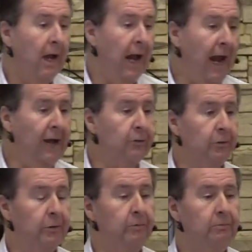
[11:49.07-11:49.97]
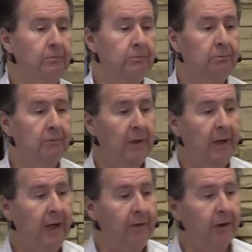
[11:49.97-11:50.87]
Andrew
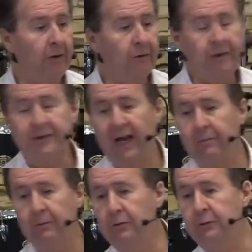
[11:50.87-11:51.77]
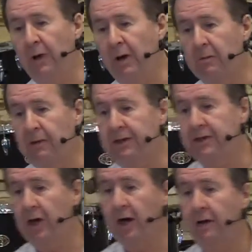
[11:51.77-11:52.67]
and the other disciple who's probably
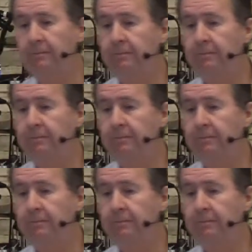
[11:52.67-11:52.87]
John.